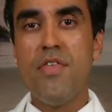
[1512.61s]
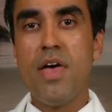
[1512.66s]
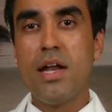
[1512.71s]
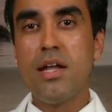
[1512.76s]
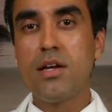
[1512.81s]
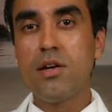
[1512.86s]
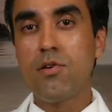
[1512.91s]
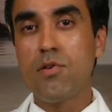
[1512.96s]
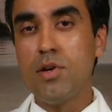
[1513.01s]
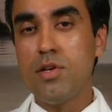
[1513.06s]

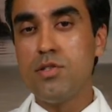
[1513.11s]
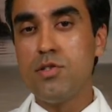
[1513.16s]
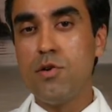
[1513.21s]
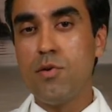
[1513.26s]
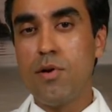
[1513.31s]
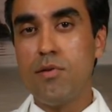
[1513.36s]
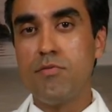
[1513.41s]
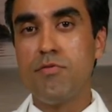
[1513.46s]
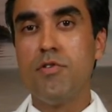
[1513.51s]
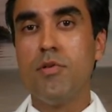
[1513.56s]
that
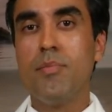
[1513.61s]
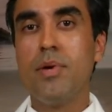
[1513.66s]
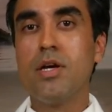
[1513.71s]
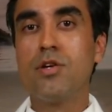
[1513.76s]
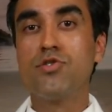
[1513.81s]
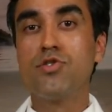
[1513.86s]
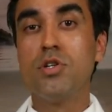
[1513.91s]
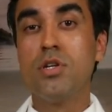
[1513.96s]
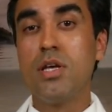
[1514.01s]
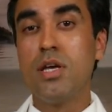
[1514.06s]
increase your
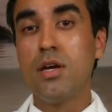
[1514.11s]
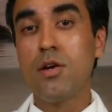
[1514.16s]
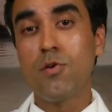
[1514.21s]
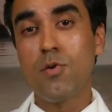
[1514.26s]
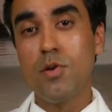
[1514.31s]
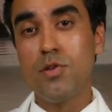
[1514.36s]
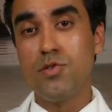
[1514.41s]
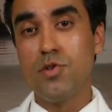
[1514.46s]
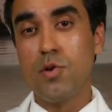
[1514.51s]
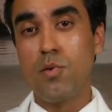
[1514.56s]
inflammation,
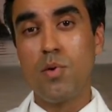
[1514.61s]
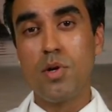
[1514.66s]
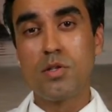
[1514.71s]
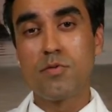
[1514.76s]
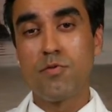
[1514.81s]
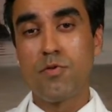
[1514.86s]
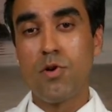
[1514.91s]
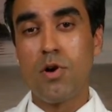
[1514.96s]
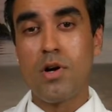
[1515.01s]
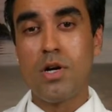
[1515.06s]
increase your
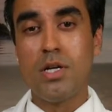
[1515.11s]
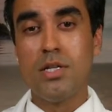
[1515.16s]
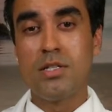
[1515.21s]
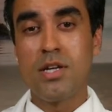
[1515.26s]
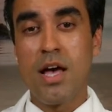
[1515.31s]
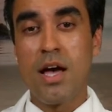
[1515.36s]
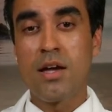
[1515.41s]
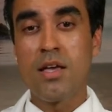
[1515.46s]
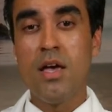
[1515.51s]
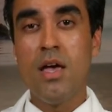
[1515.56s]
risk for heart
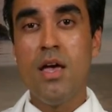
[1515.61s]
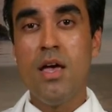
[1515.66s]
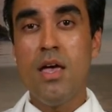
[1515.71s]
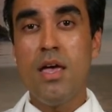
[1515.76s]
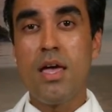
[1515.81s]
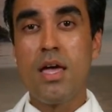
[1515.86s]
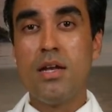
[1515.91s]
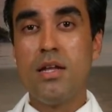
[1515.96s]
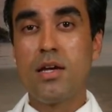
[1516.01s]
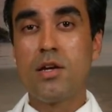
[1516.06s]
attack,
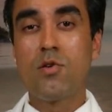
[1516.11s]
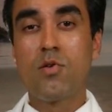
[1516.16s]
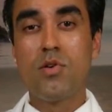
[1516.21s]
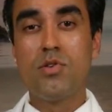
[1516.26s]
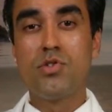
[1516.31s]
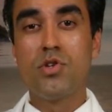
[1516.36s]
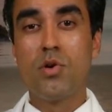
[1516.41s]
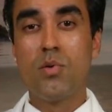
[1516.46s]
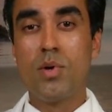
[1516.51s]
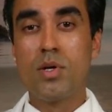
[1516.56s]
and
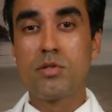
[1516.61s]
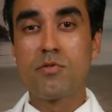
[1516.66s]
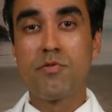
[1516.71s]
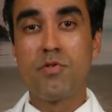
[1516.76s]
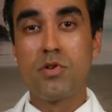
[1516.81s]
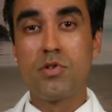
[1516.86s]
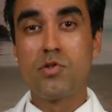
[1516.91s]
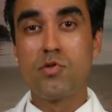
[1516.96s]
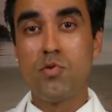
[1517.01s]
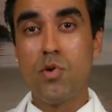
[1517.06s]
increase your risk
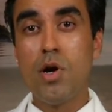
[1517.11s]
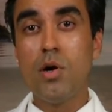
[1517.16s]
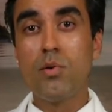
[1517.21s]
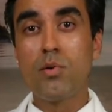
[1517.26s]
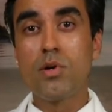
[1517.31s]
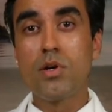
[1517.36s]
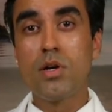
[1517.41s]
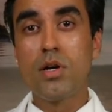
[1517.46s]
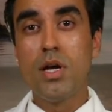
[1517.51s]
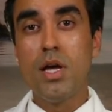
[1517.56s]
for
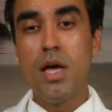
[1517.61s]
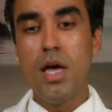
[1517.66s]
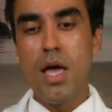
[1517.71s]
stroke.